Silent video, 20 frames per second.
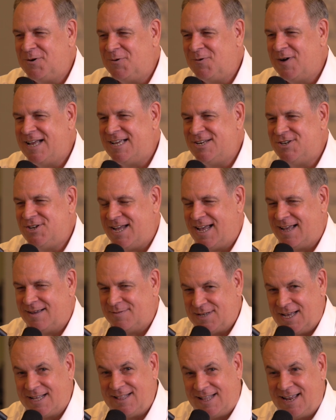Rage
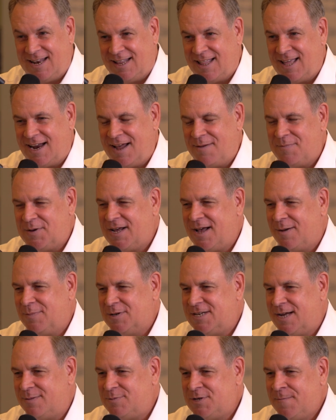games. Like that happened a couple
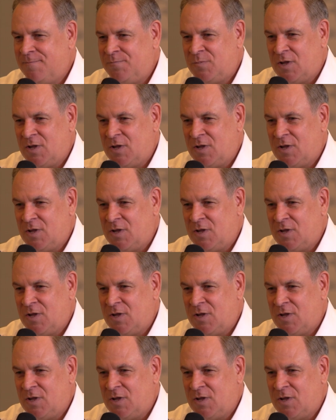times.